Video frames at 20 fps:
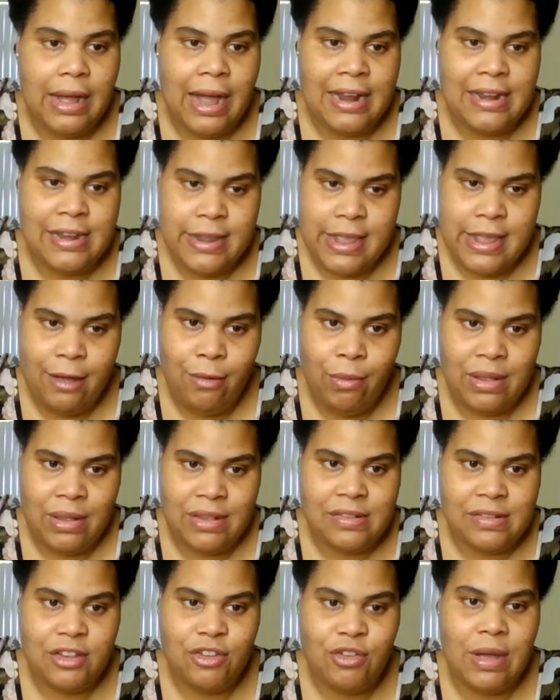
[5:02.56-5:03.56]
idea
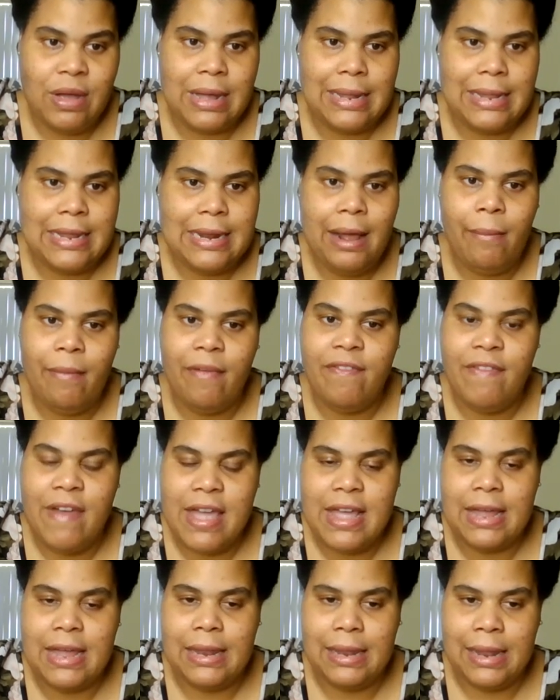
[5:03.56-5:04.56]
was you could clean up a
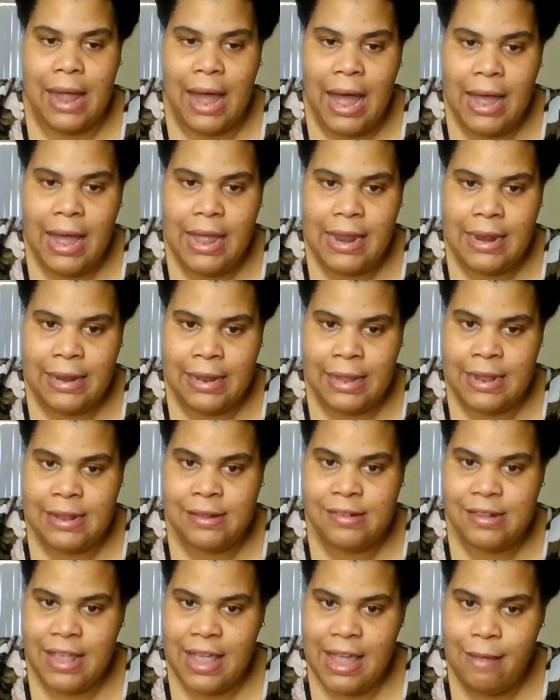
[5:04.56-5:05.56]
vacant lot and
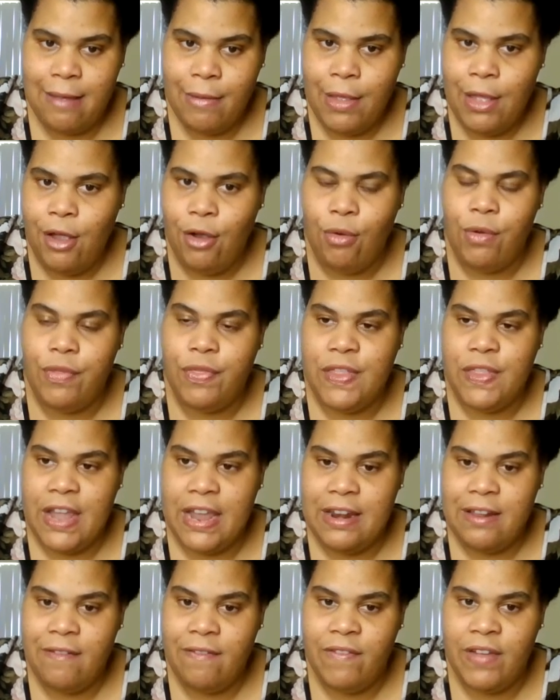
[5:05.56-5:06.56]
landscape with
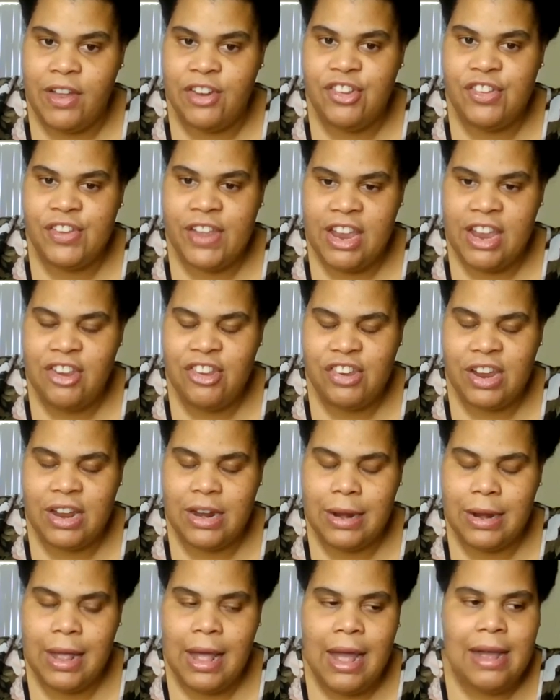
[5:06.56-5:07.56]
native
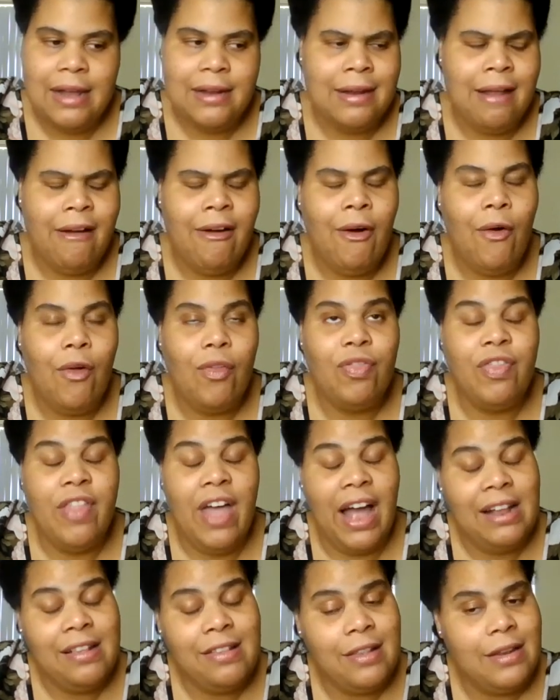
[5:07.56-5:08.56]
vegetation. Now,
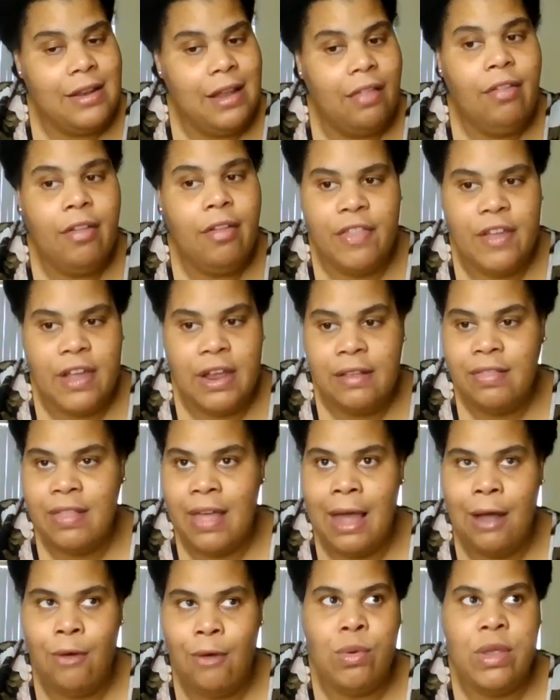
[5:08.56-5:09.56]
that's another thing
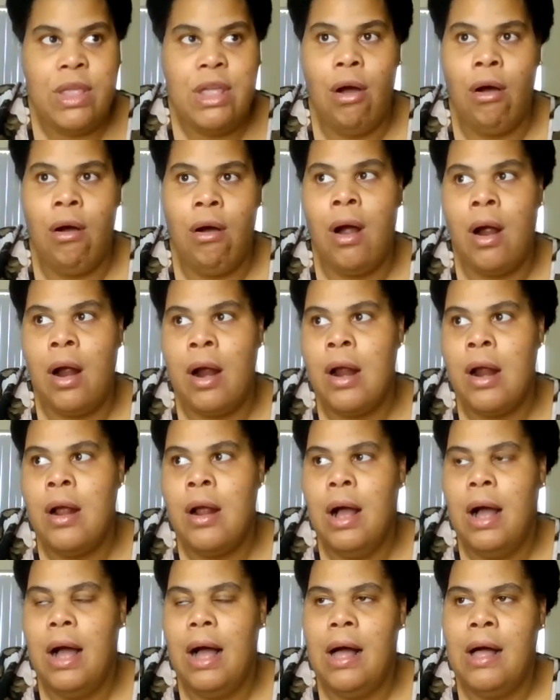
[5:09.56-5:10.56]
that we are
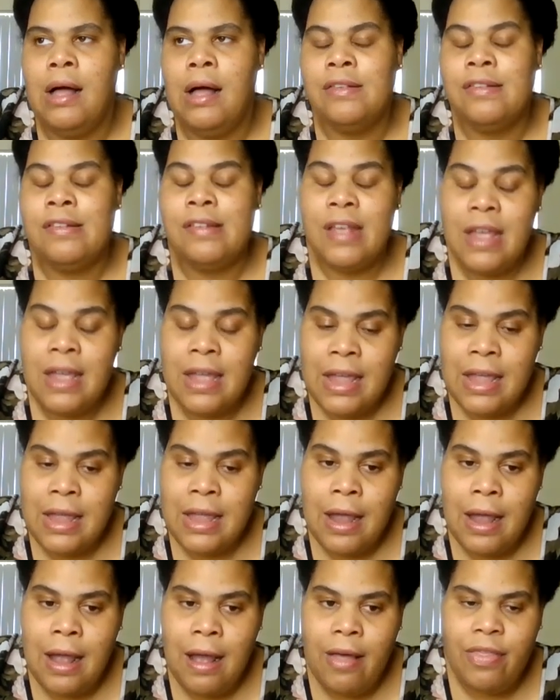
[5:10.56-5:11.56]
seeing
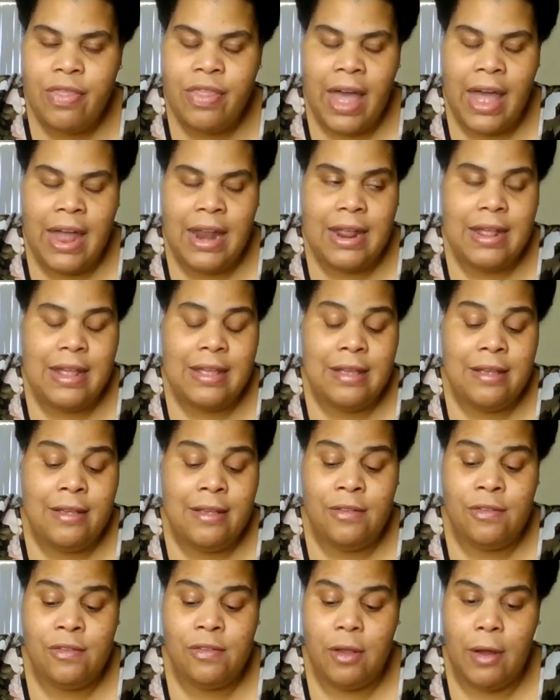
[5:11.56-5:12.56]
that
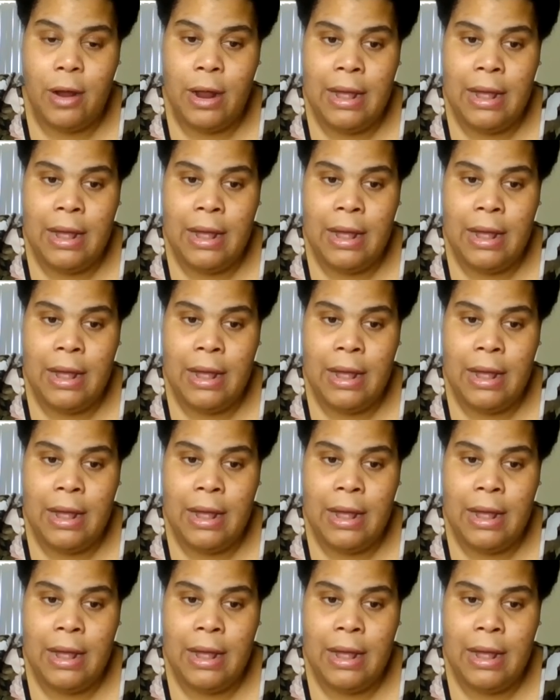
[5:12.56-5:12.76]
is